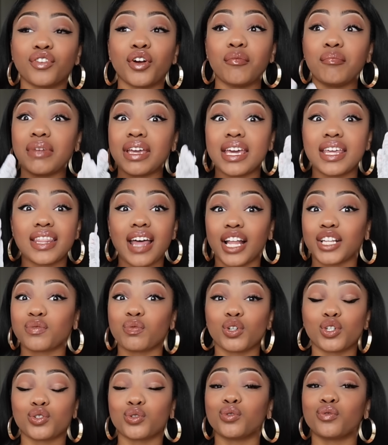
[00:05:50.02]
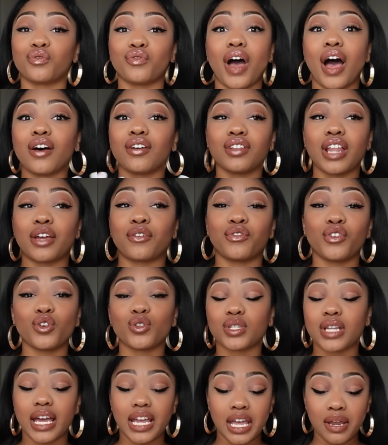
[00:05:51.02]
For me, that's what truth found, like,
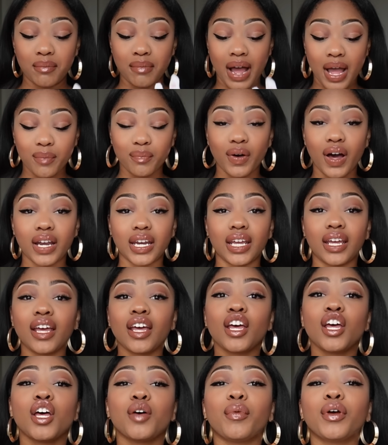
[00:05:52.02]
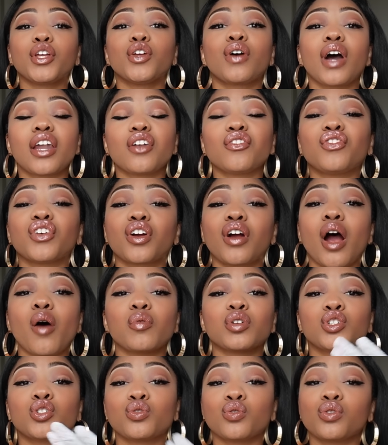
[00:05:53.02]
feels like in my body. But you got to figure out
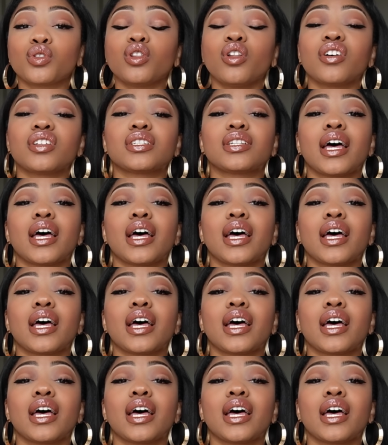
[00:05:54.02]
what truth looks